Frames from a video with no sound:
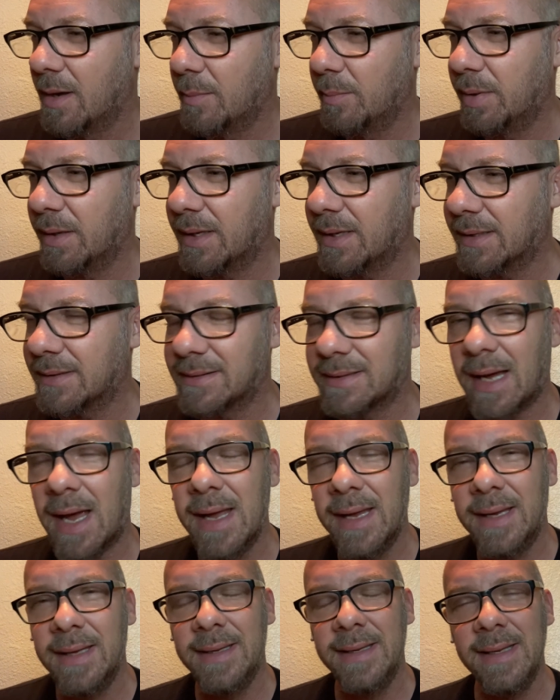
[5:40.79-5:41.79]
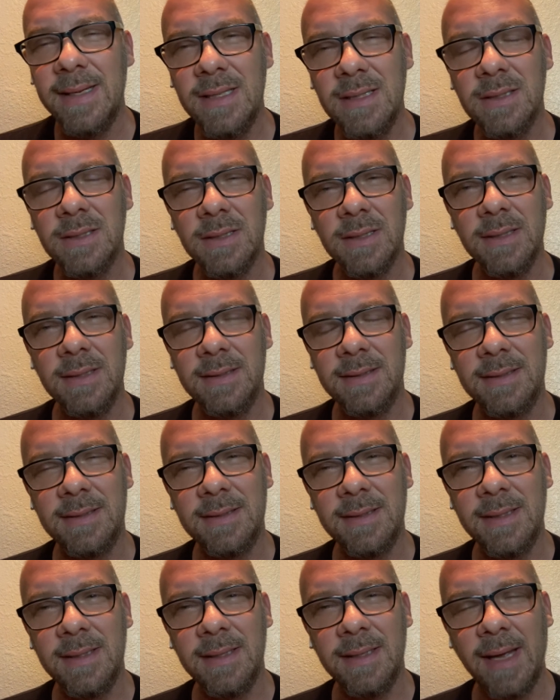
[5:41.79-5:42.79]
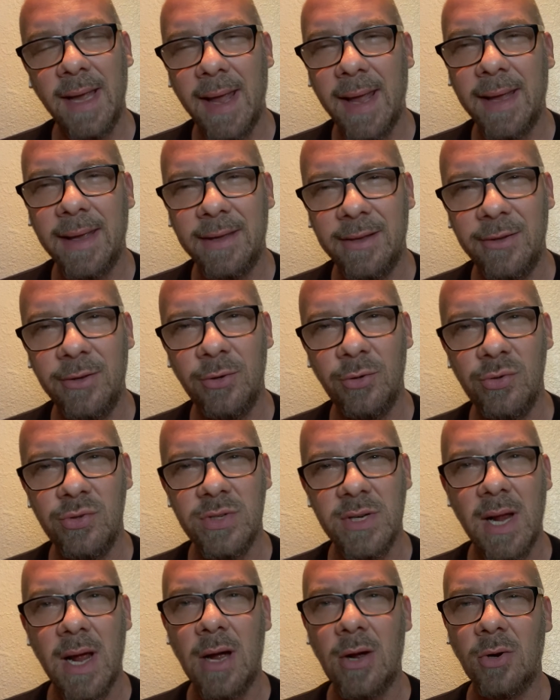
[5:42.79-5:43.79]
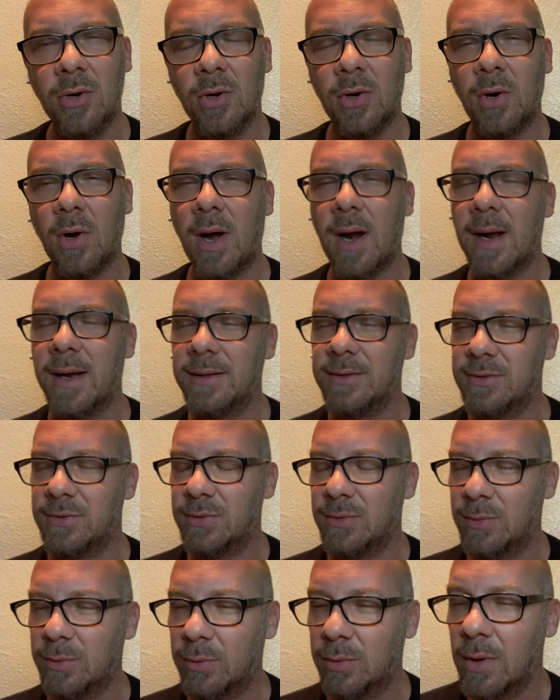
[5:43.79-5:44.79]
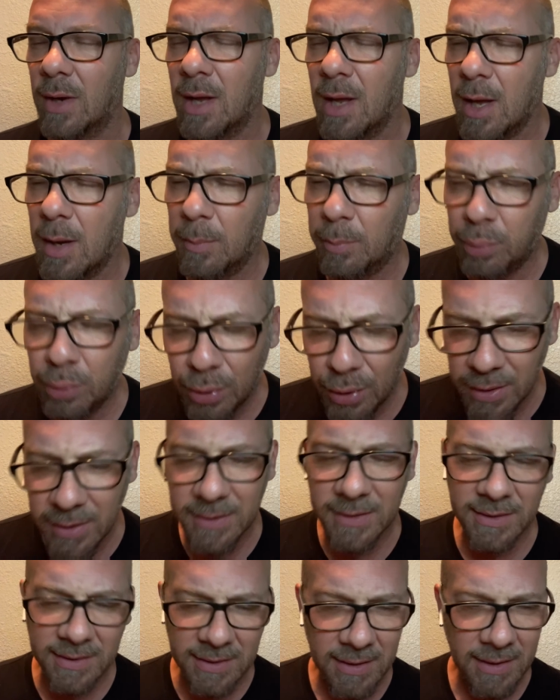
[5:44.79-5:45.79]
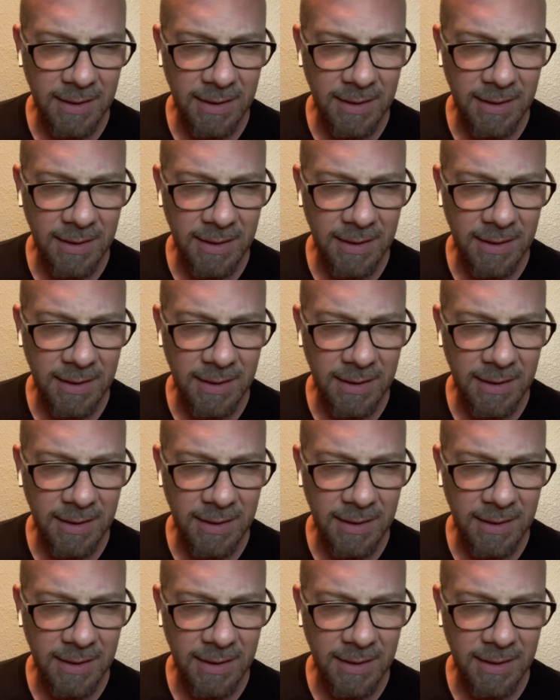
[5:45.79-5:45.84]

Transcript: because I could easily see a huge outcry to put